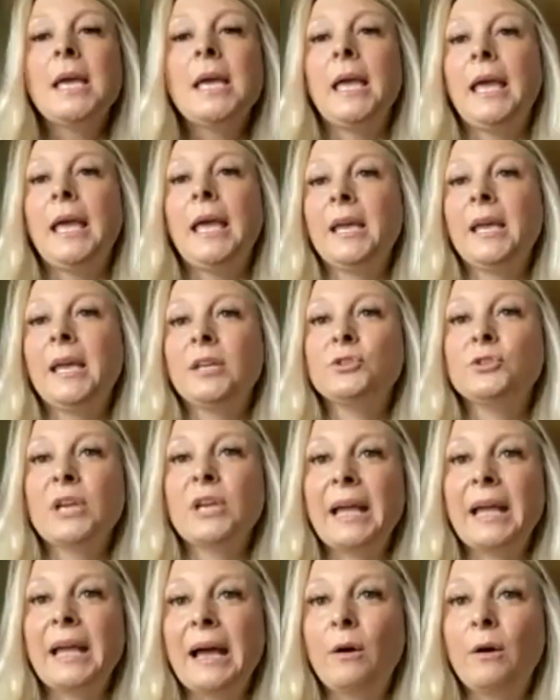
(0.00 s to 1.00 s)
and
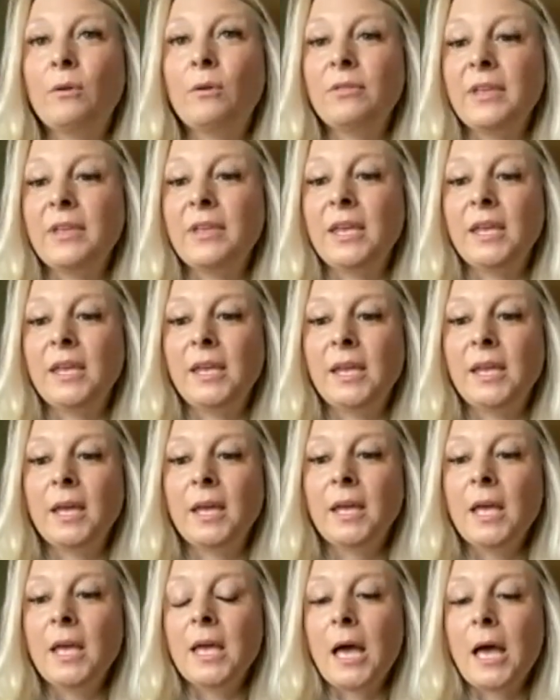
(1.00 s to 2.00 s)
check out the
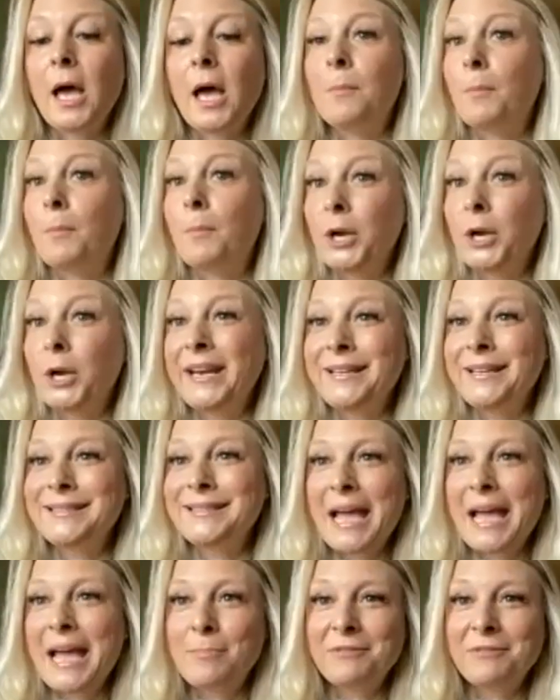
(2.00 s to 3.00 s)
marketing
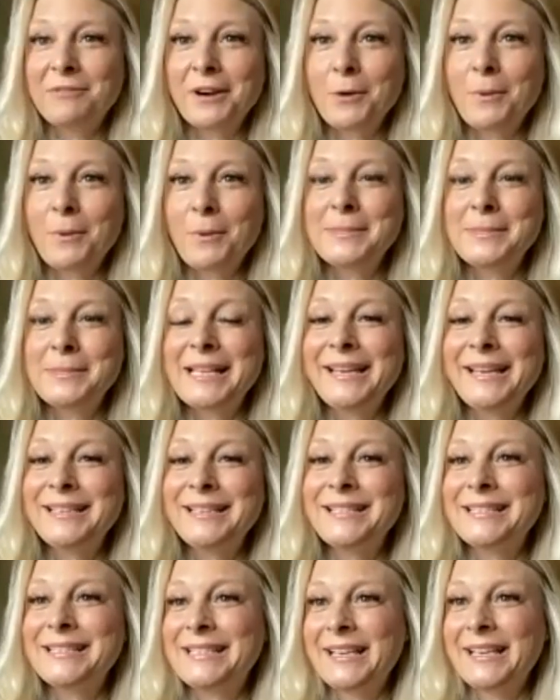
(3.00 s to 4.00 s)
tab of our website
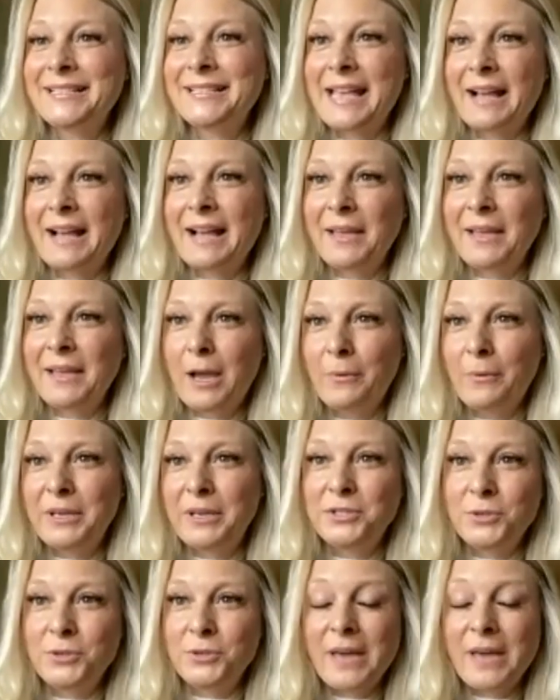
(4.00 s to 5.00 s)
to see exactly how we
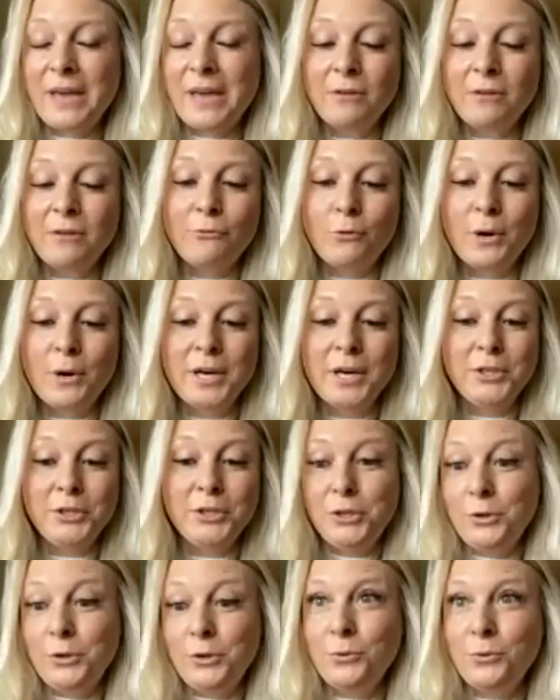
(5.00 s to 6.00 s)
do that for
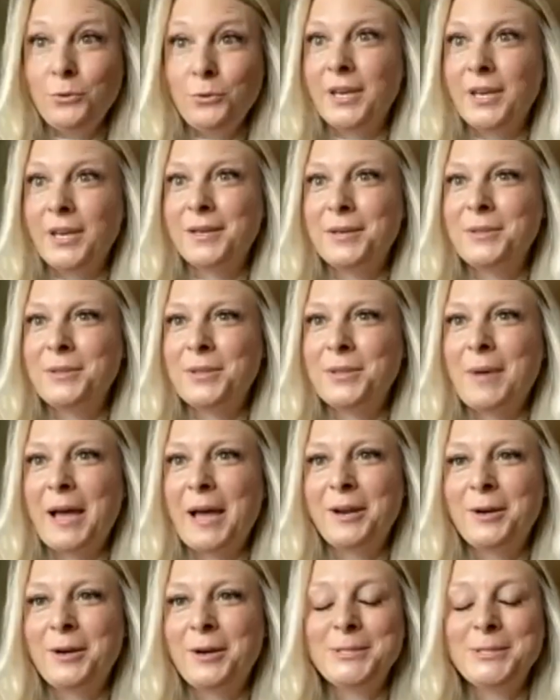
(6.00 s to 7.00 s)
you, the
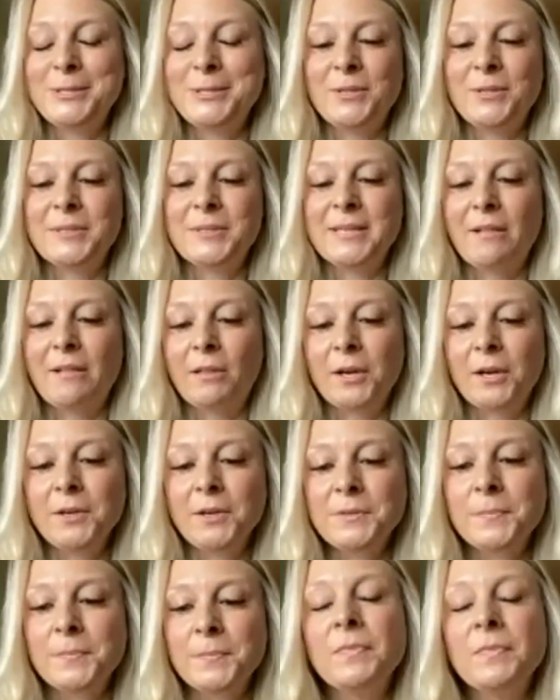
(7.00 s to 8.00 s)
buyers and the
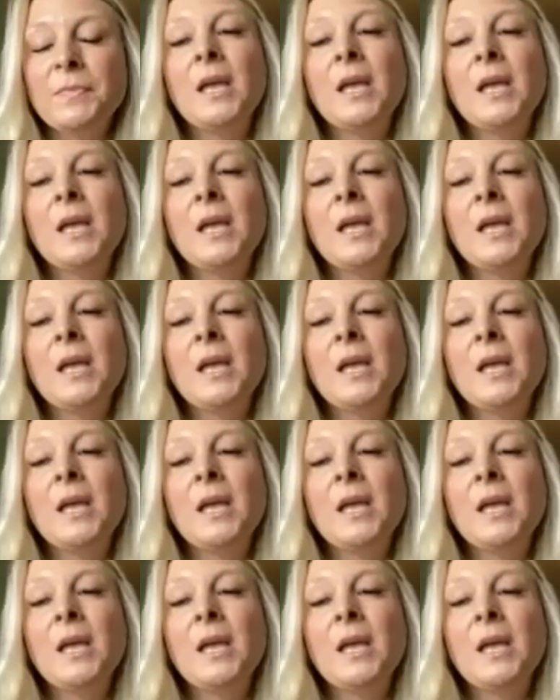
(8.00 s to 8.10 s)
sellers.